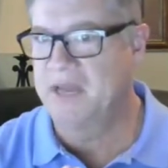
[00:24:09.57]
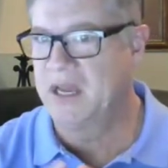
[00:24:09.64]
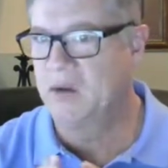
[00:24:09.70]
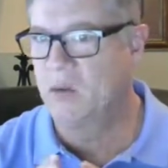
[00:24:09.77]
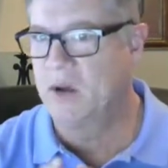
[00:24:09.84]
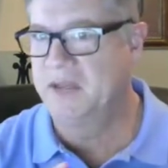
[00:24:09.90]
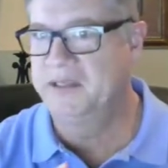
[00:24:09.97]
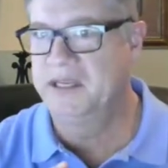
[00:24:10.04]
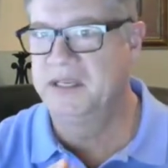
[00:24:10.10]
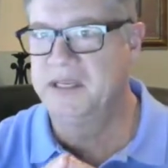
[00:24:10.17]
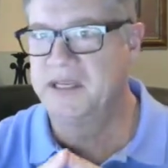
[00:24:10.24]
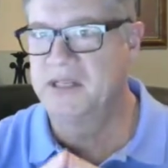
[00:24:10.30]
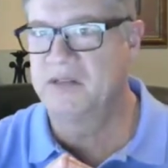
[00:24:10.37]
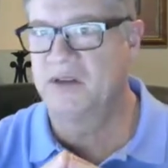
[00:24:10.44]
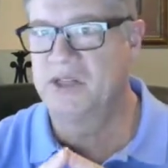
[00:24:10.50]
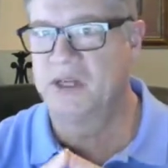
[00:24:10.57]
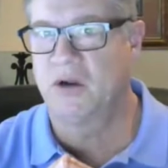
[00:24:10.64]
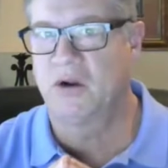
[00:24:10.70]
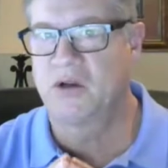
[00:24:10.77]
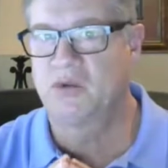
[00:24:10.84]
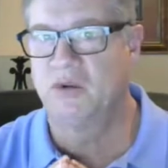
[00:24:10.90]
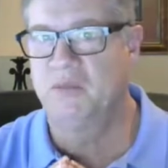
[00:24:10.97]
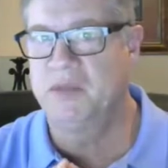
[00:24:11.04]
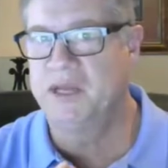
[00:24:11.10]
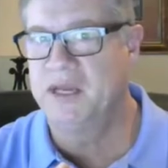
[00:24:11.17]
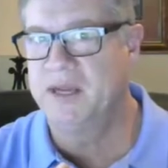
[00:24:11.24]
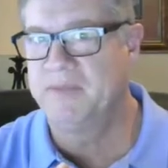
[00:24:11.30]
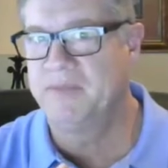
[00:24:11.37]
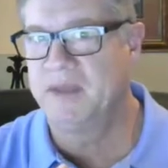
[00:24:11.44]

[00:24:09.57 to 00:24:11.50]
and what the additional charge will be.